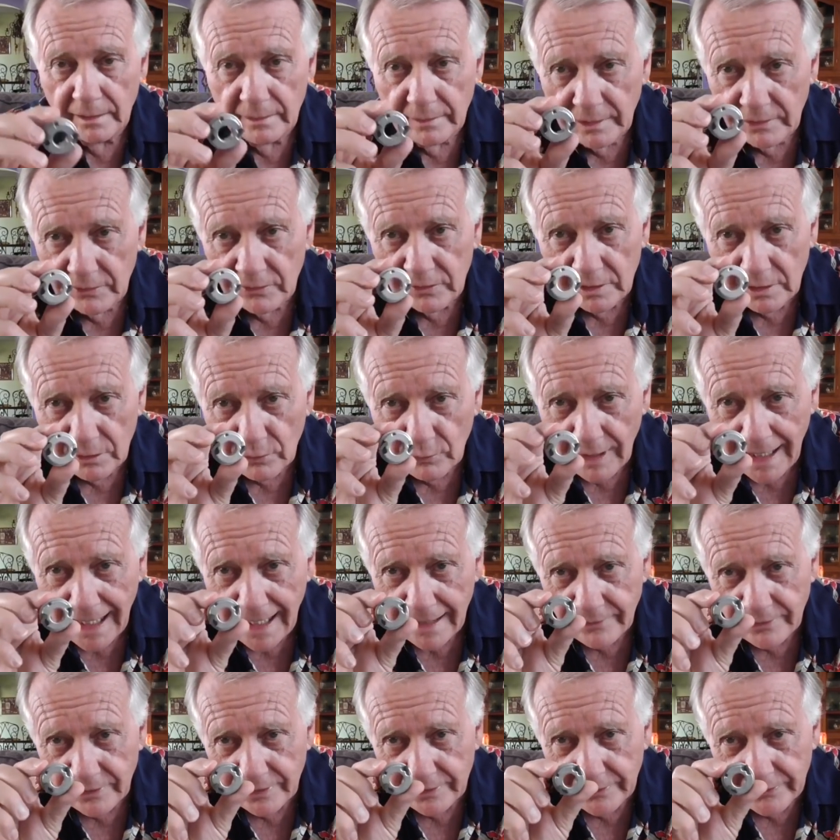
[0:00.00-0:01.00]
these little
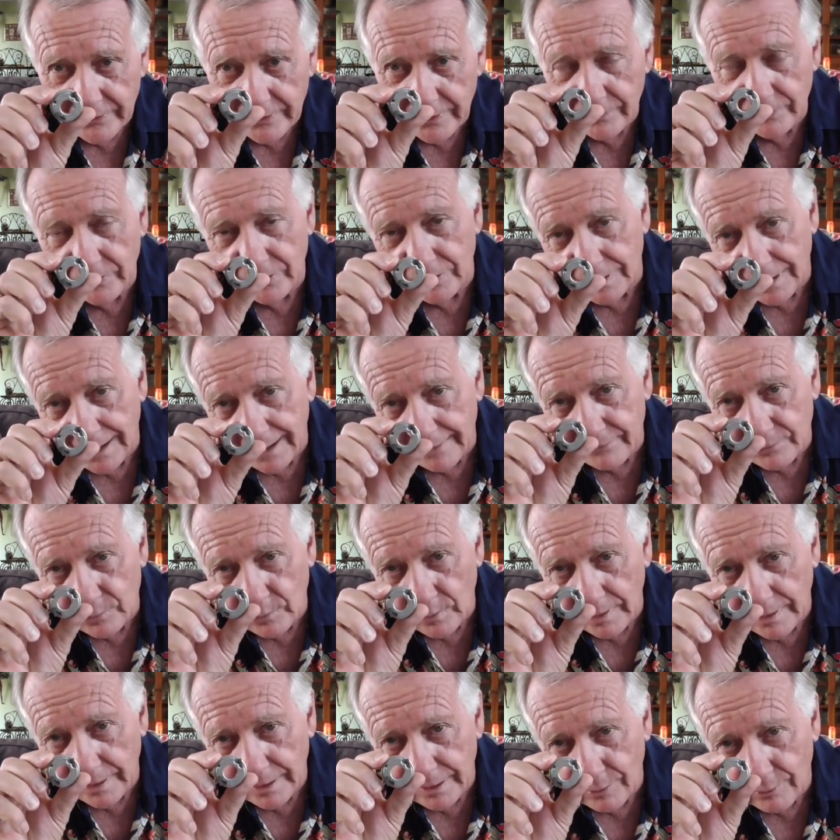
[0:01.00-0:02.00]
ratchets, there's a left
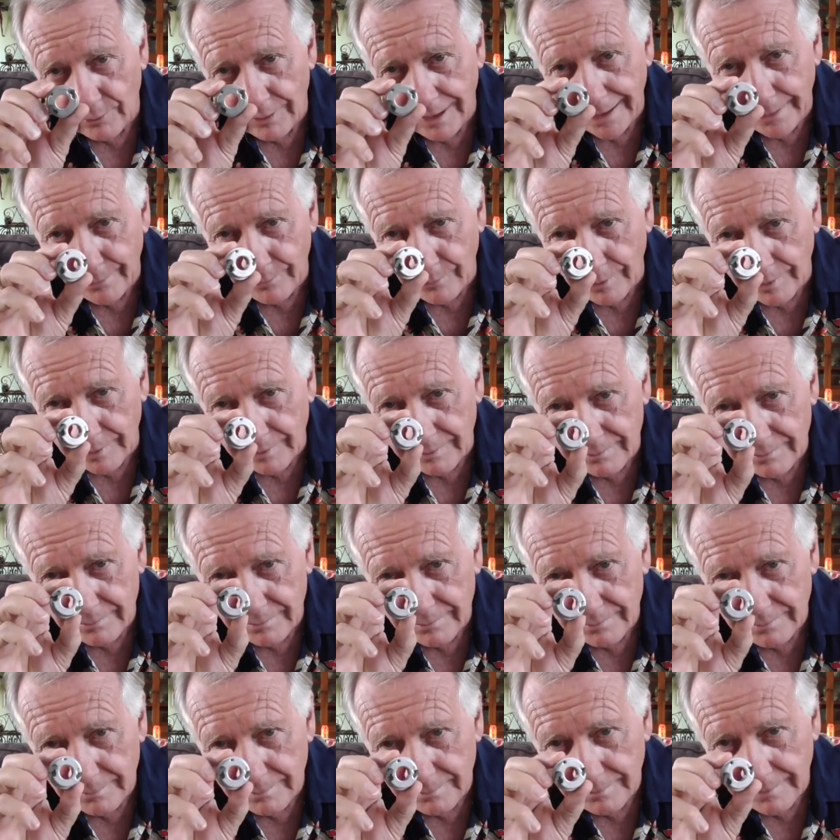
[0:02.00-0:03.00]
one and a right one.
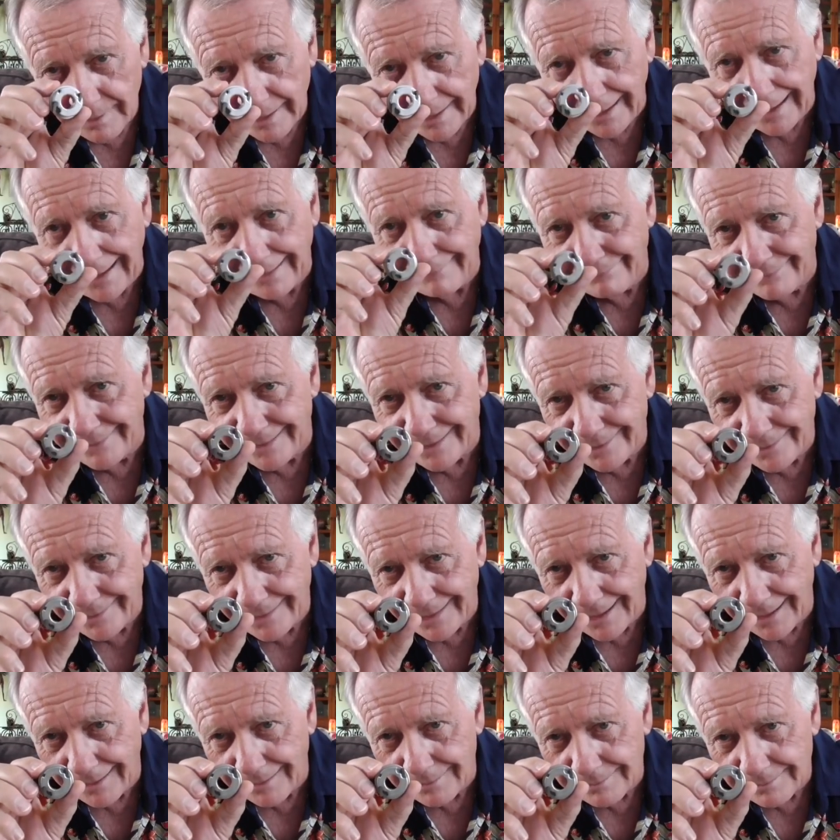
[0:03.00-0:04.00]
And I figured
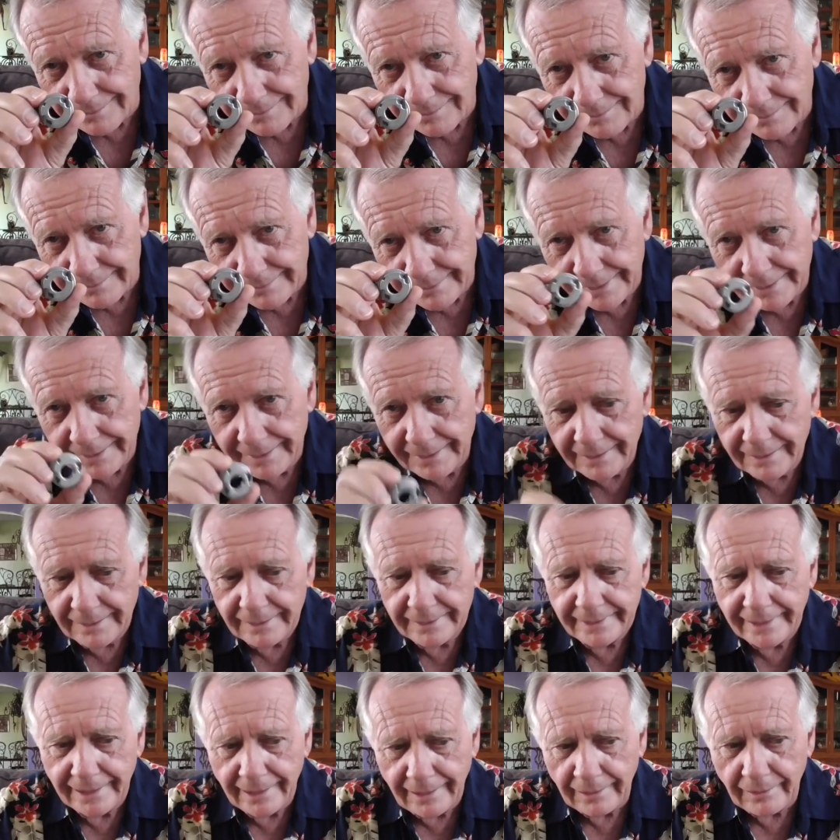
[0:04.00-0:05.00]
out,
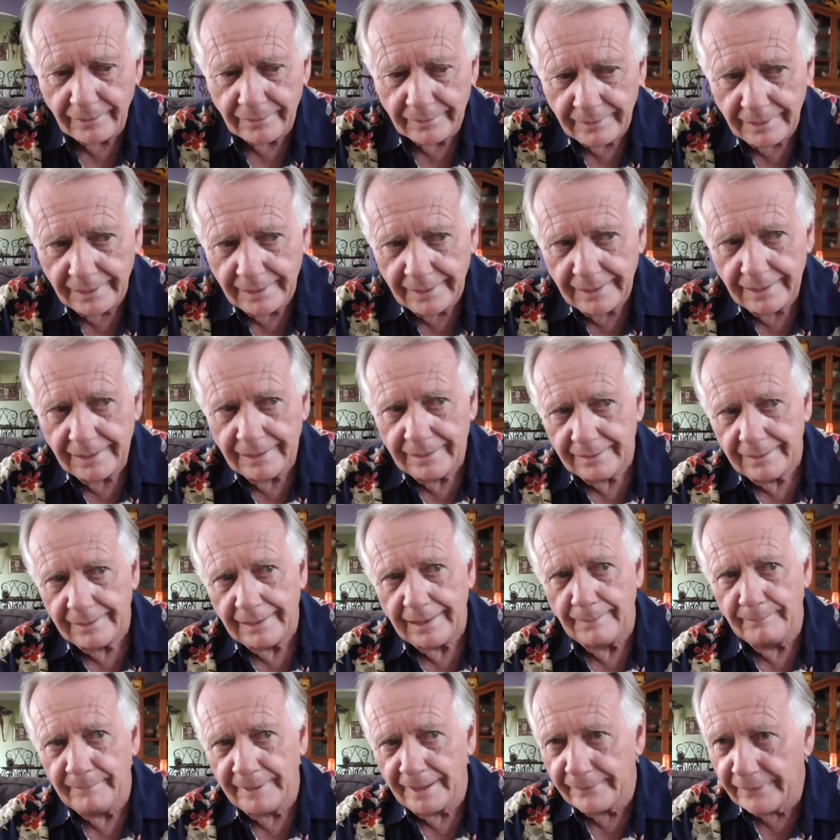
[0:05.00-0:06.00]
now,
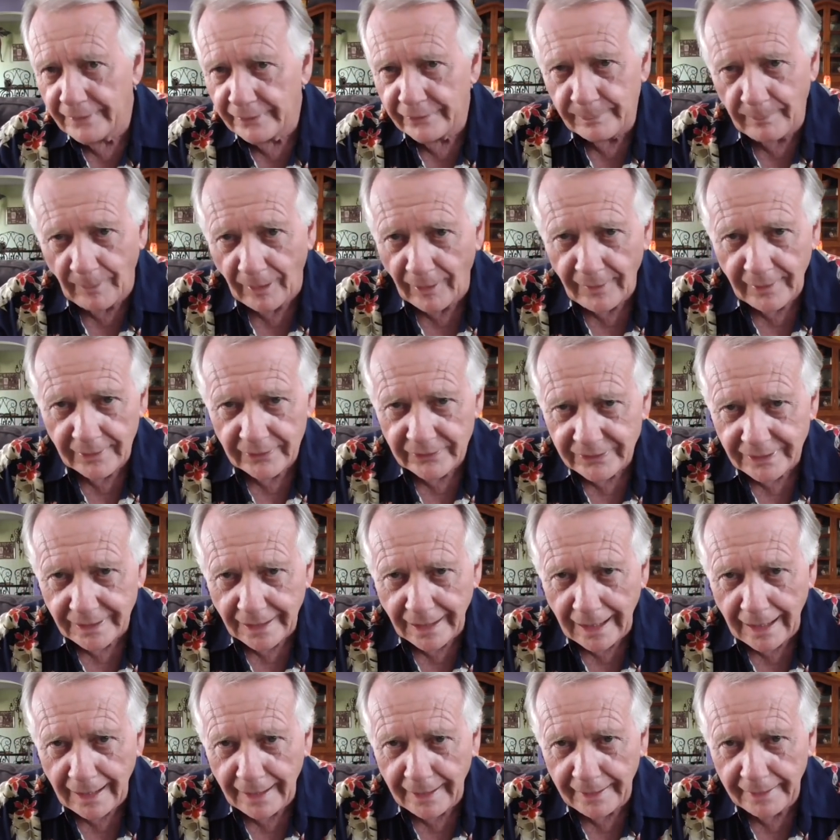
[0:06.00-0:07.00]
I'm not the smartest
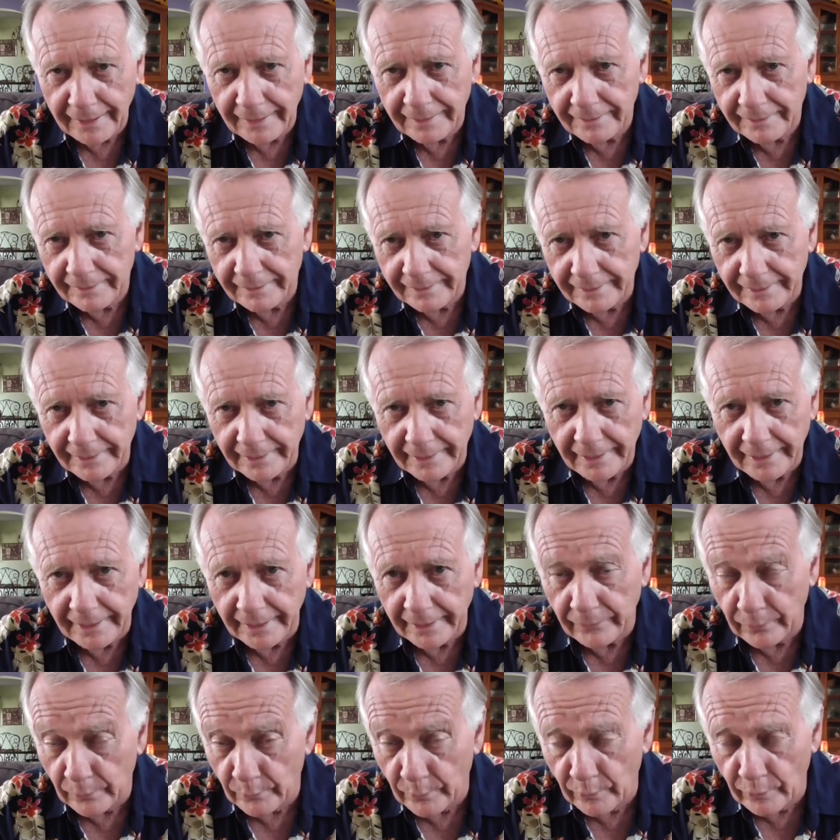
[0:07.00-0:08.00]
guy
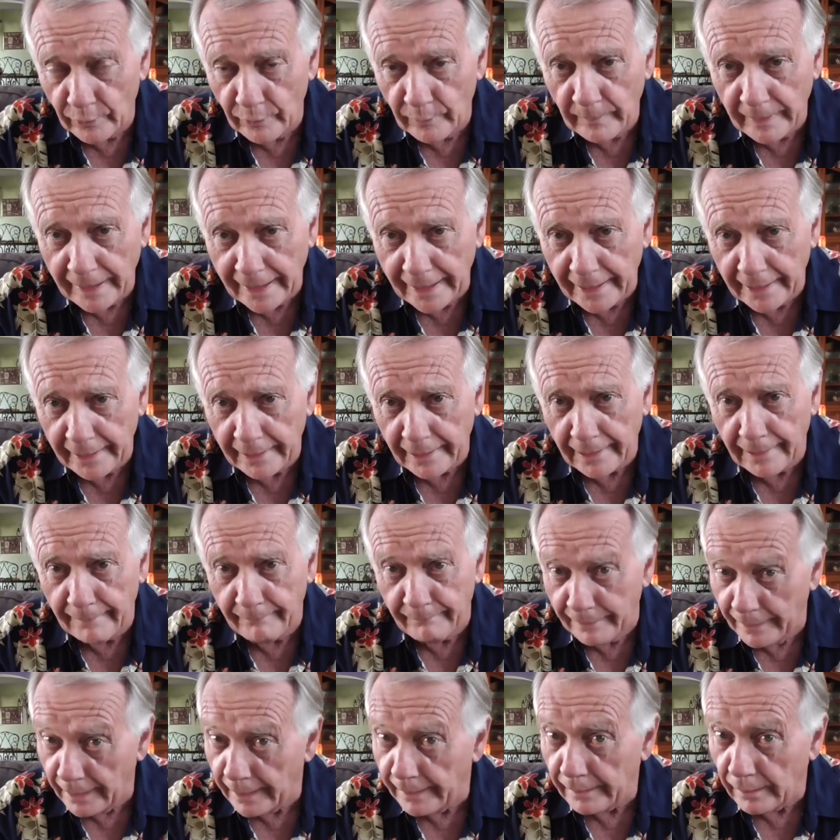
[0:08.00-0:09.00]
in the room, and
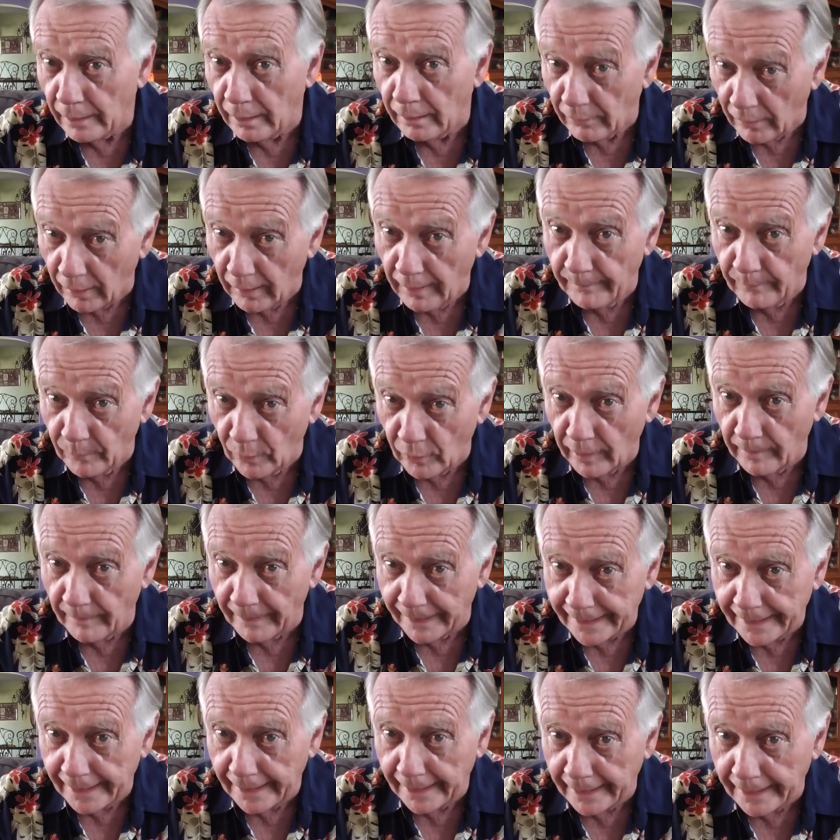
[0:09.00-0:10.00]
I'm not a lawnmower
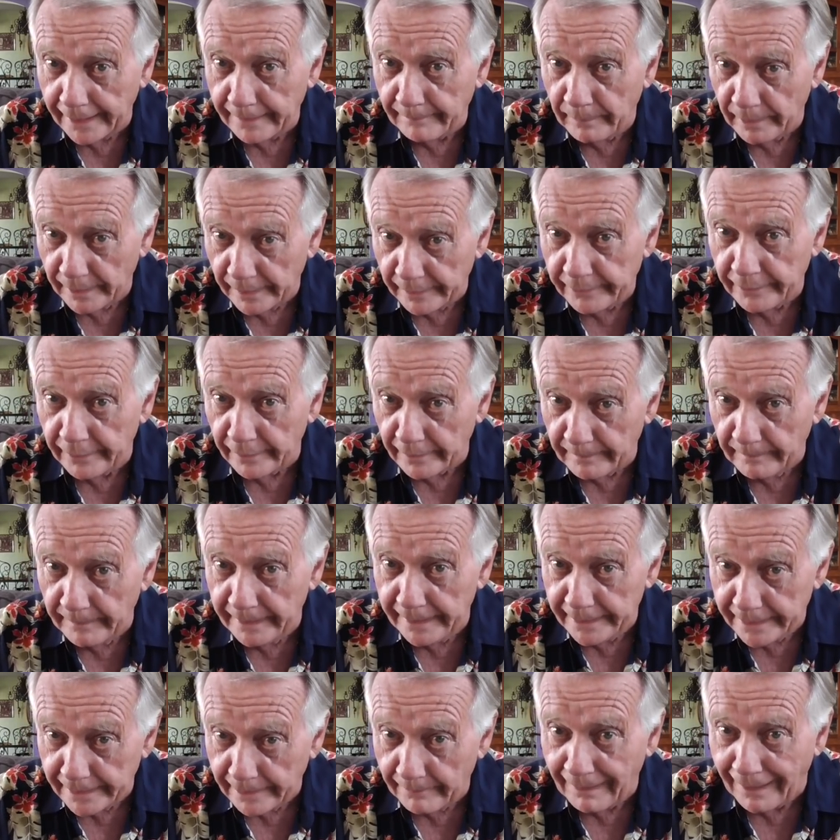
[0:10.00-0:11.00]
mechanic, but it took
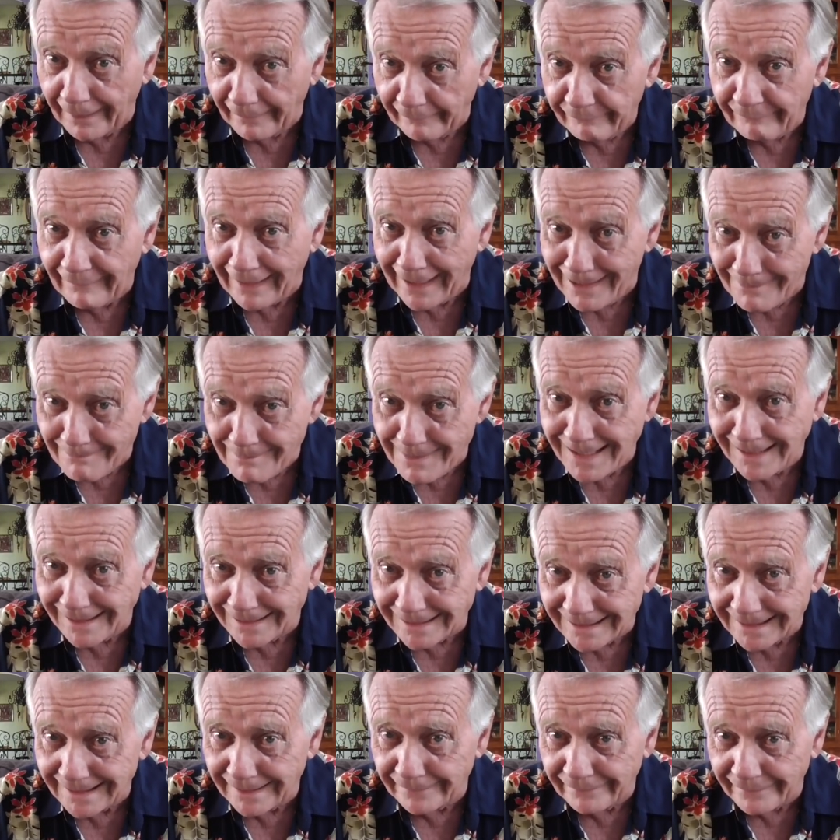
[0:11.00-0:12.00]
me about 5
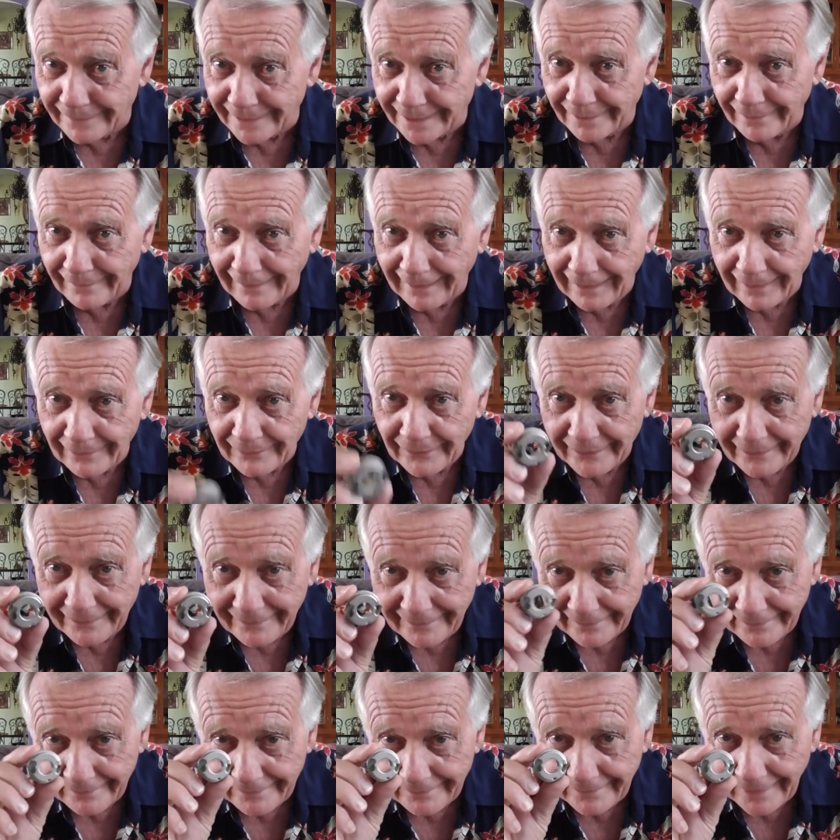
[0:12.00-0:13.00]
minutes to figure out
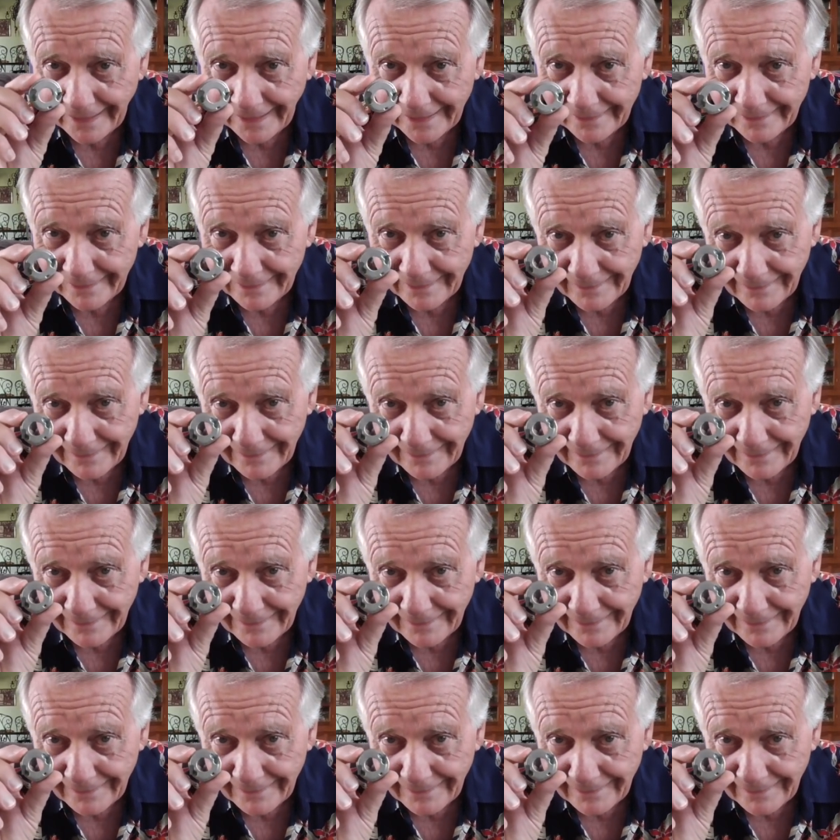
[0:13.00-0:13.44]
that